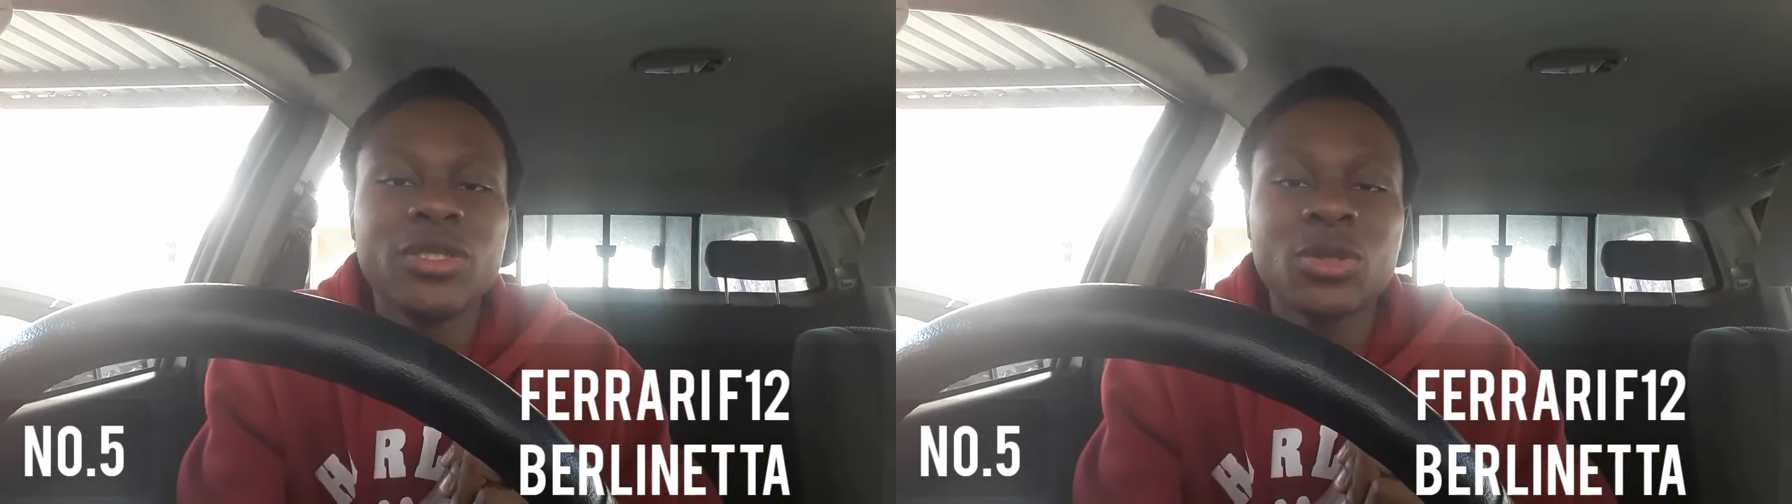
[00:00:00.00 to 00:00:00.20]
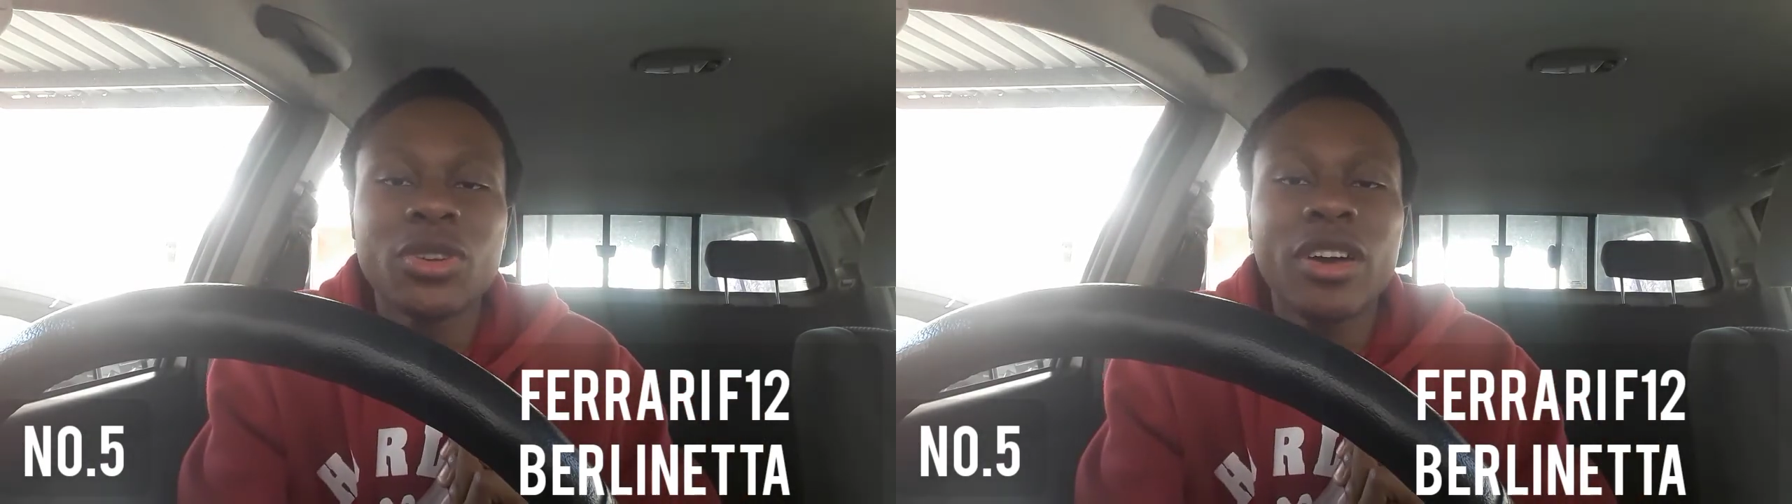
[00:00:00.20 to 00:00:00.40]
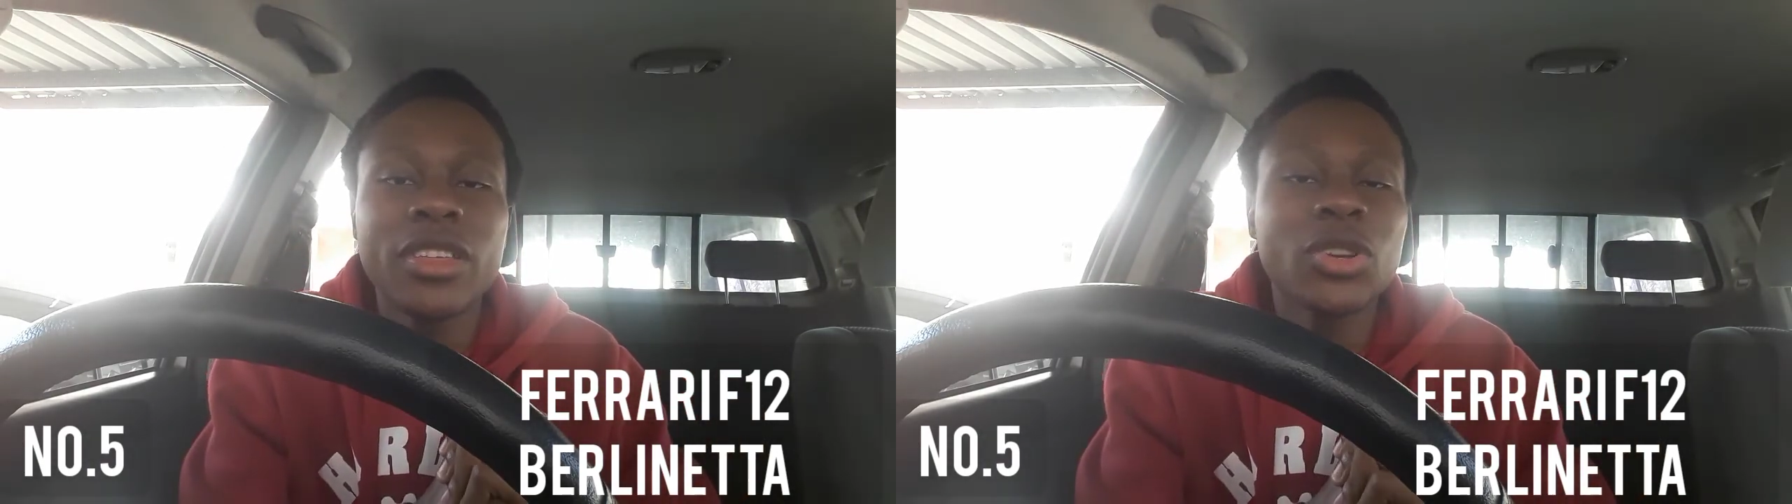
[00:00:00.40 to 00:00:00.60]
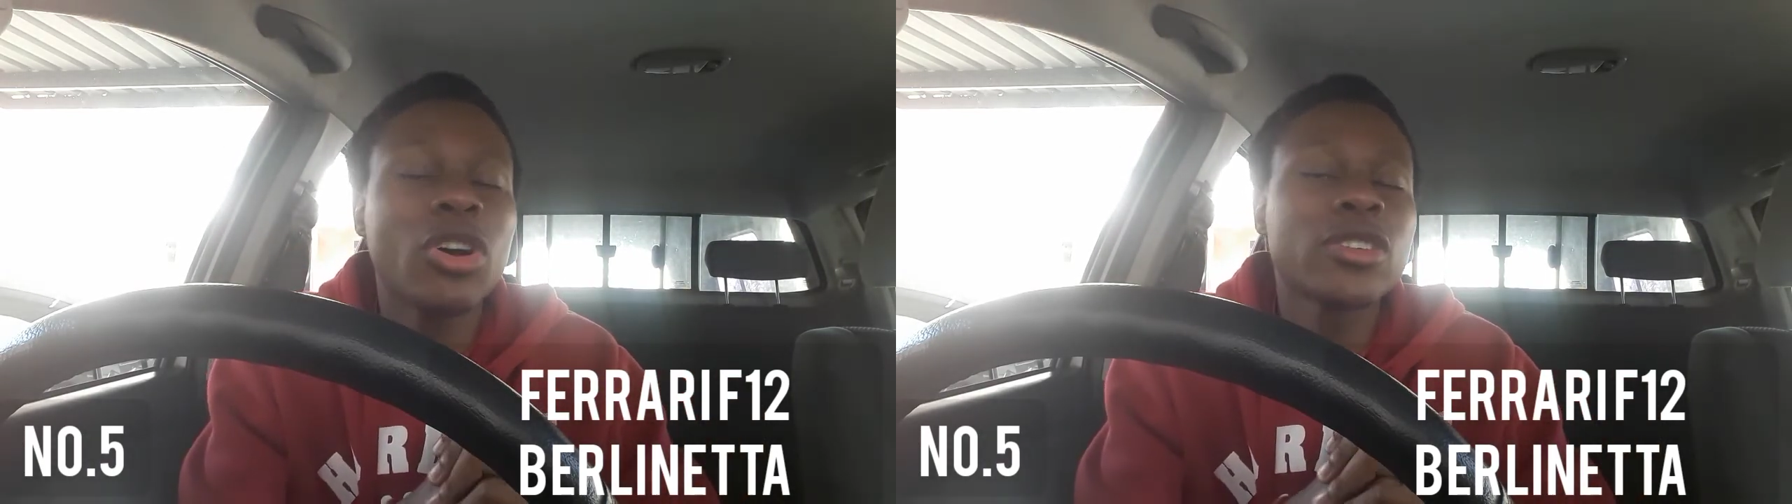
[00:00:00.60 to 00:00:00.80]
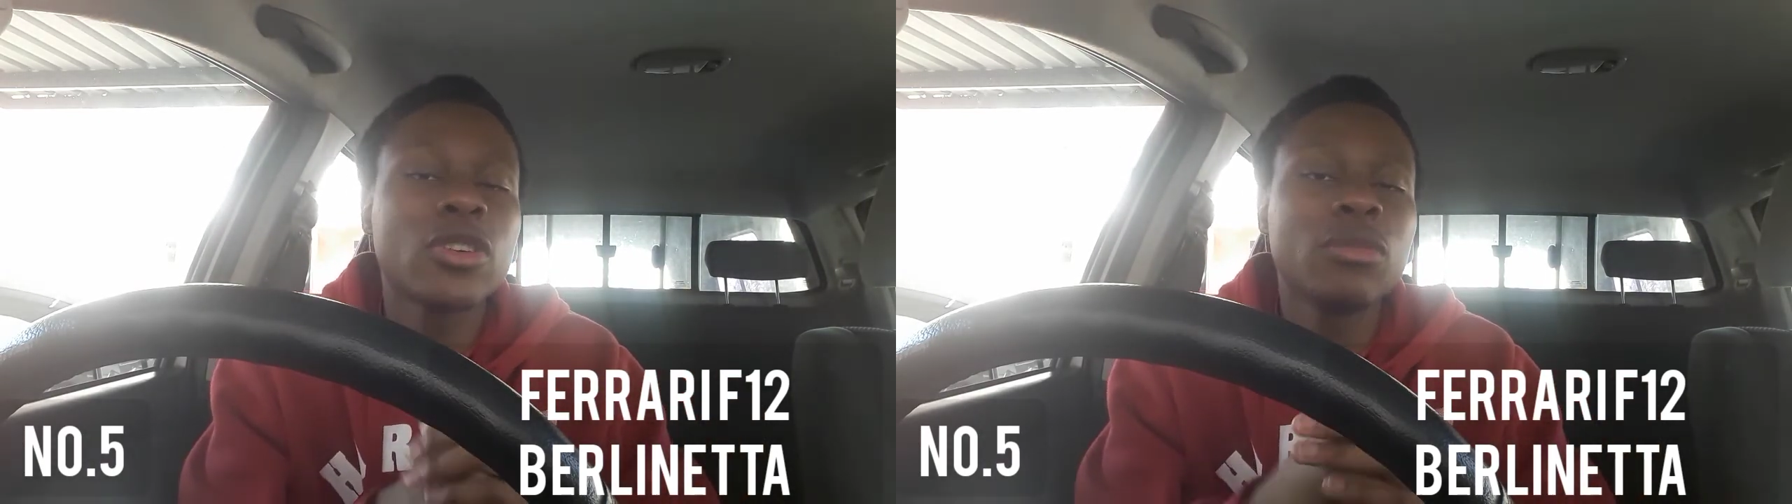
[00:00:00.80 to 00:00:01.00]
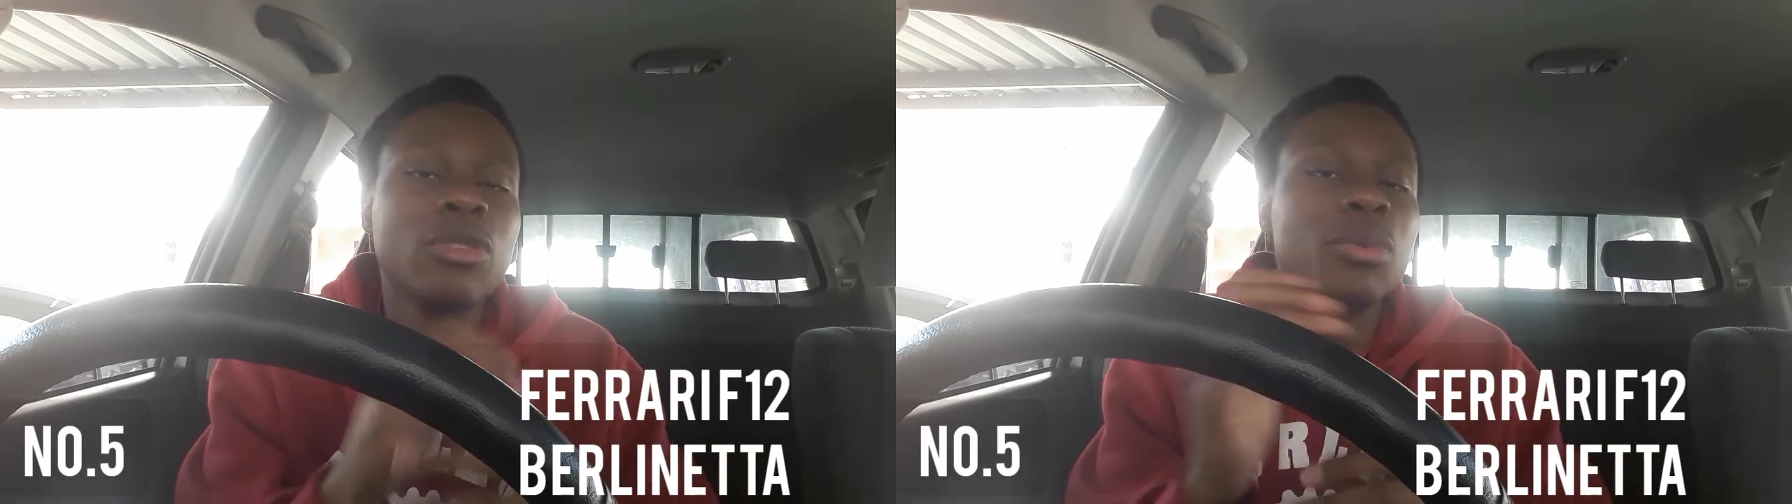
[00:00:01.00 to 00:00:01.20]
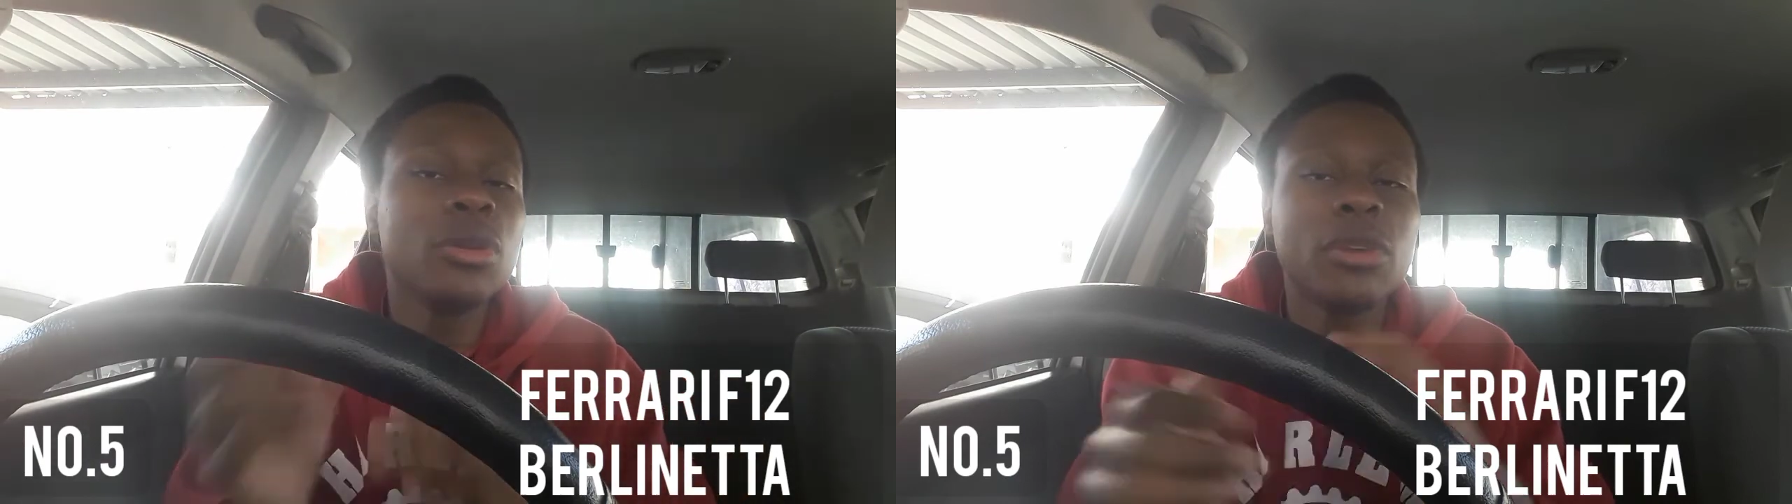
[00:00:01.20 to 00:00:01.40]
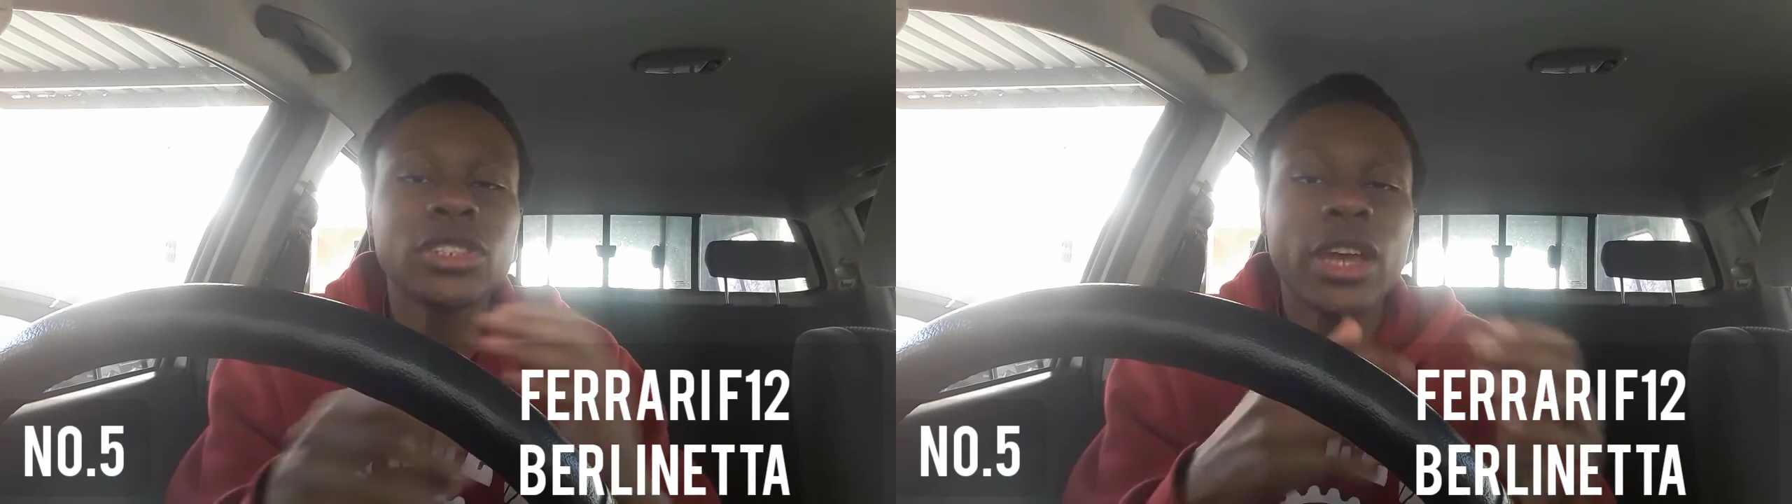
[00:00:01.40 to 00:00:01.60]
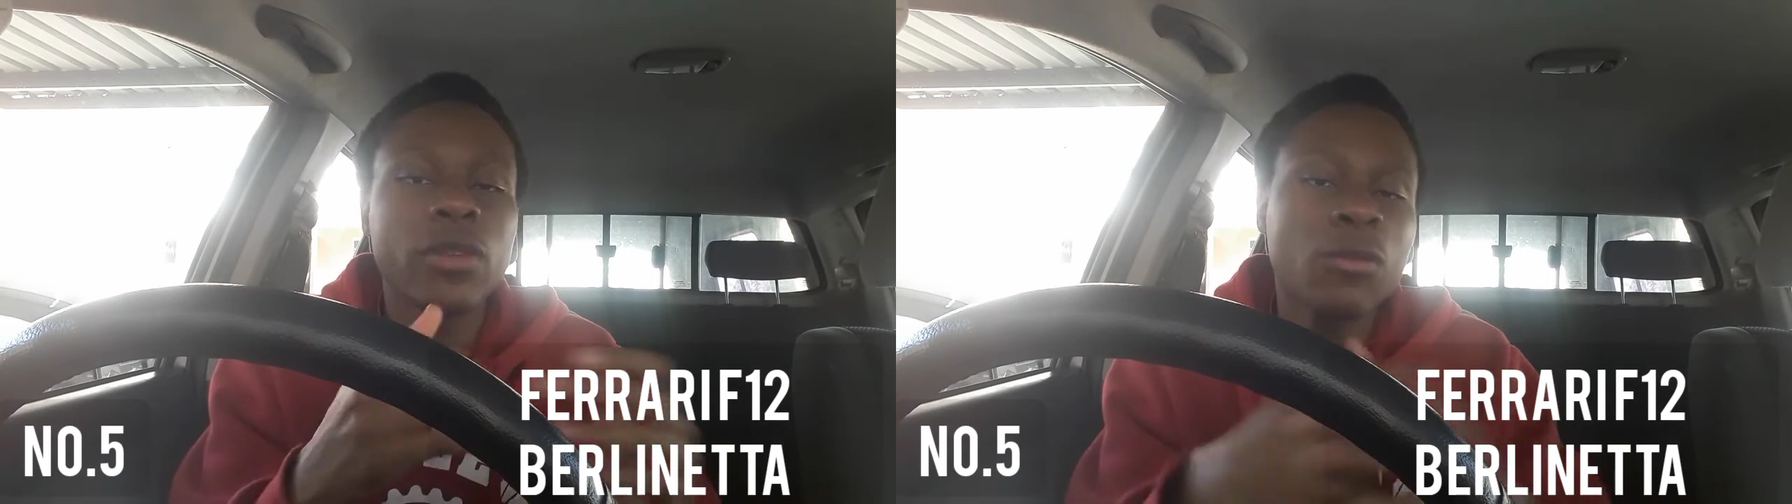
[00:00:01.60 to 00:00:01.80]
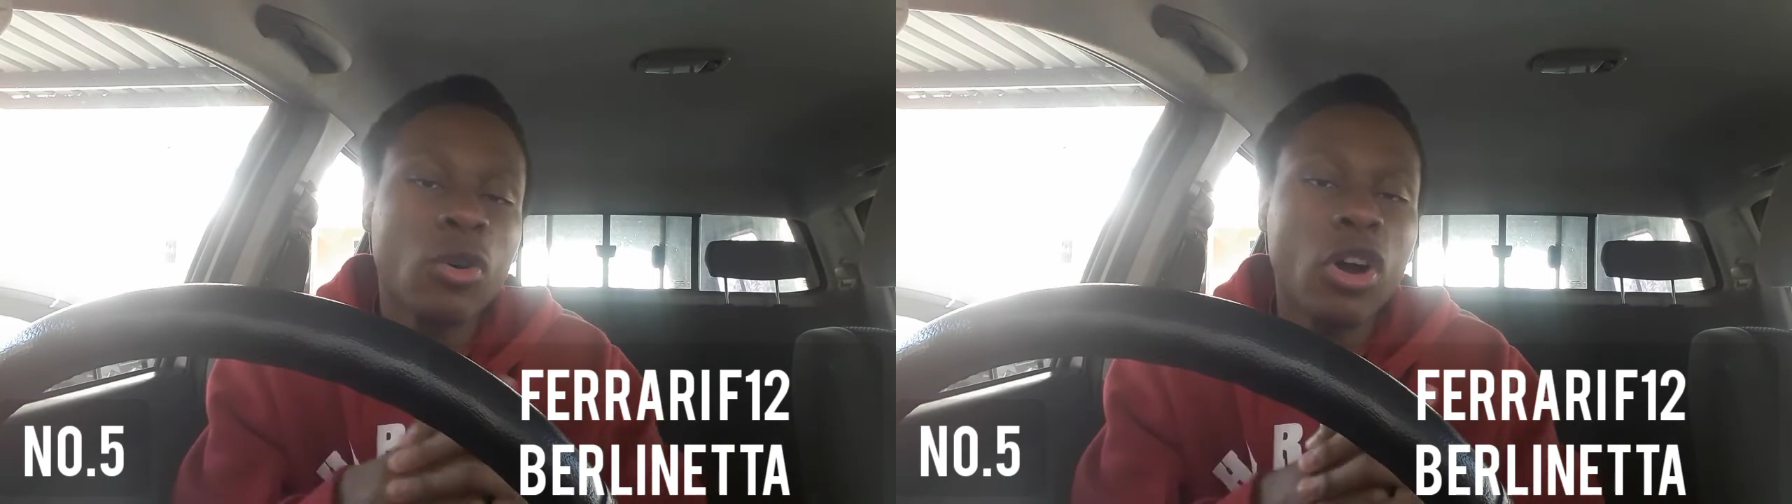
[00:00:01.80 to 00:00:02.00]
So now that car is going to be pretty much a handful